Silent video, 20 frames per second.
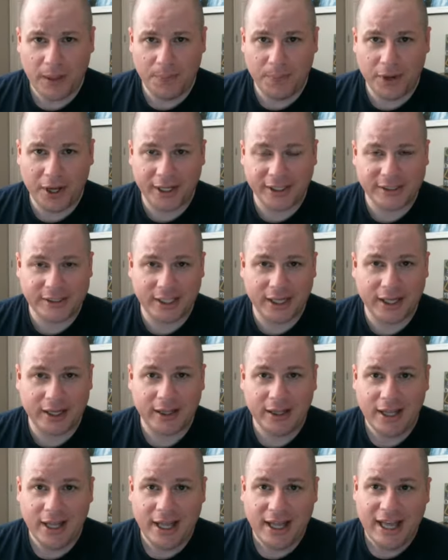But
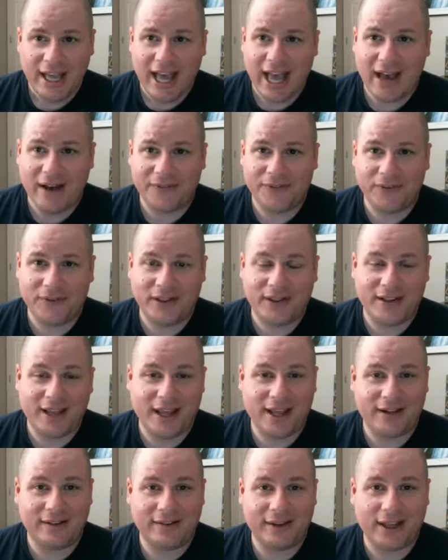after the
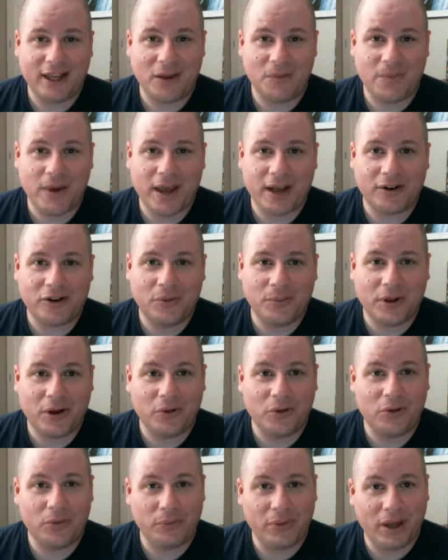dance, I came back to my
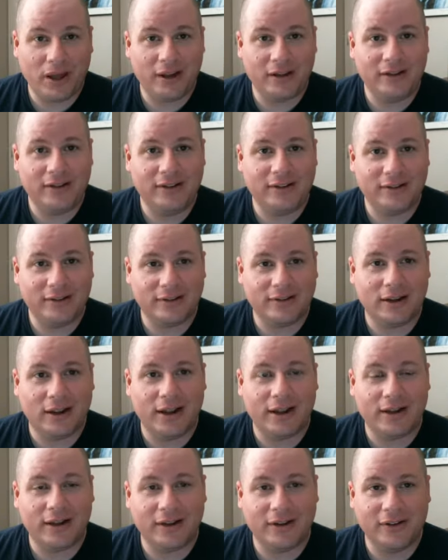roommate, and he's just
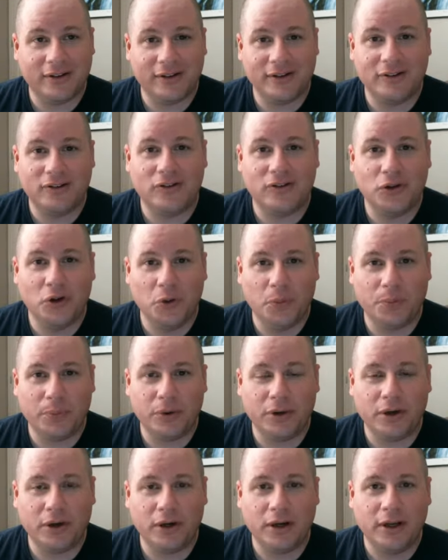like
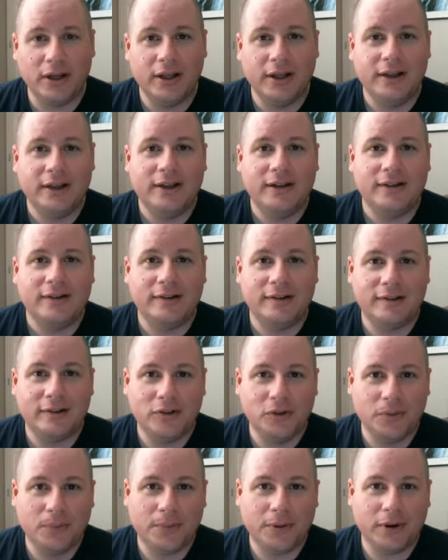super,
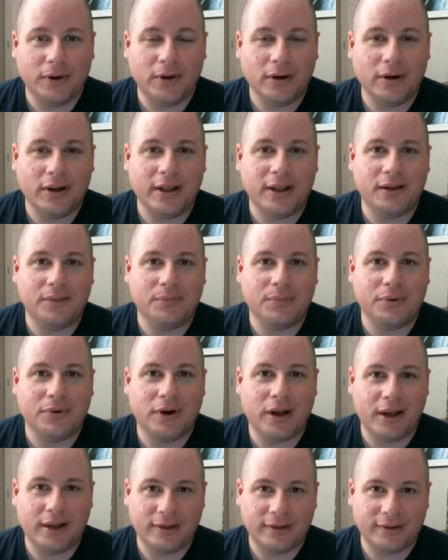super
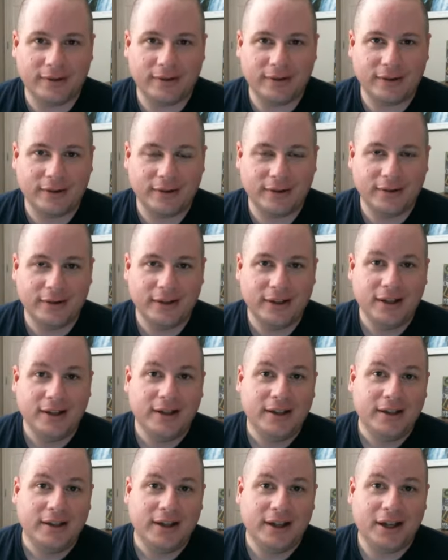impressed
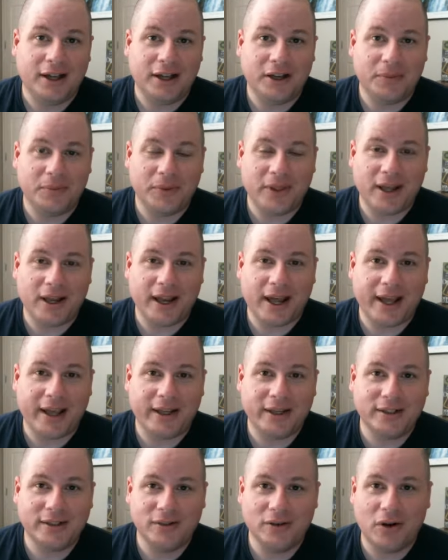that I
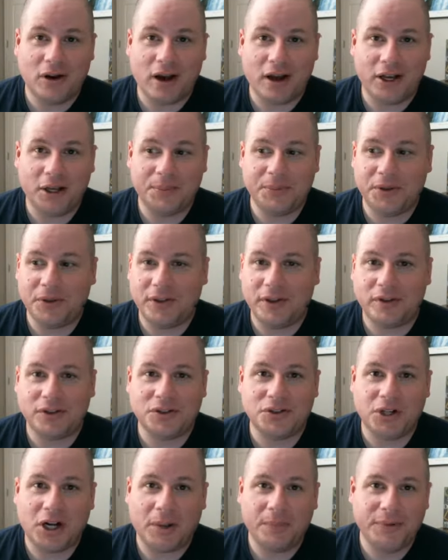had gone up to this
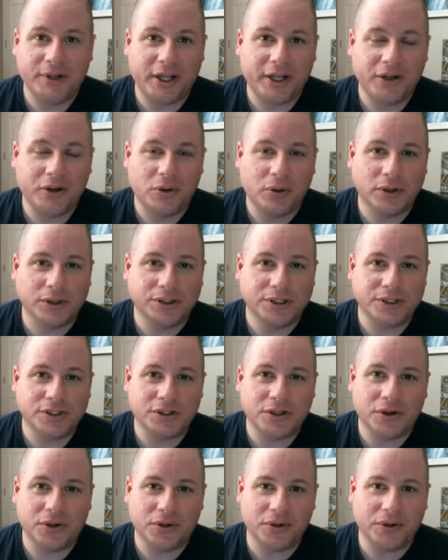drop-dead gorgeous
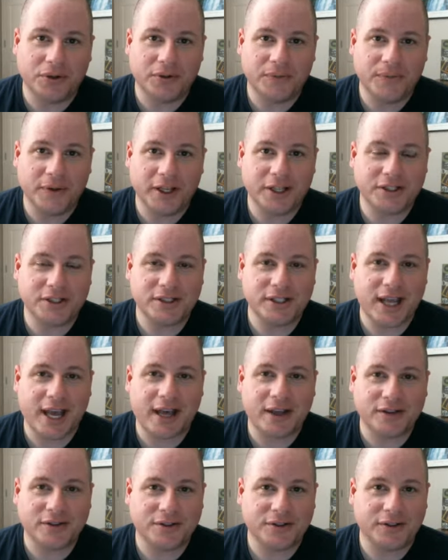girl and just
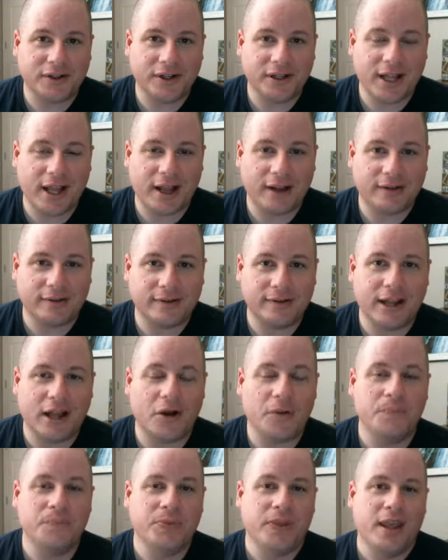asked her to dance.
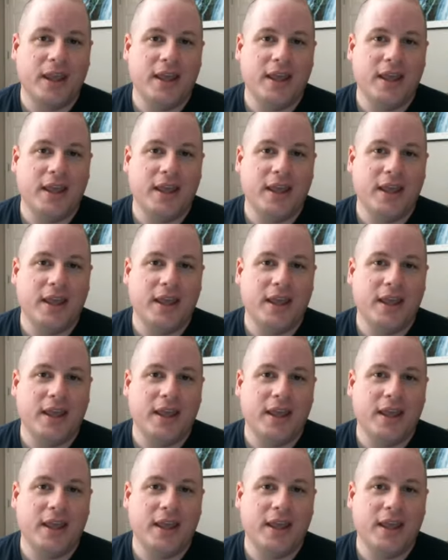Now,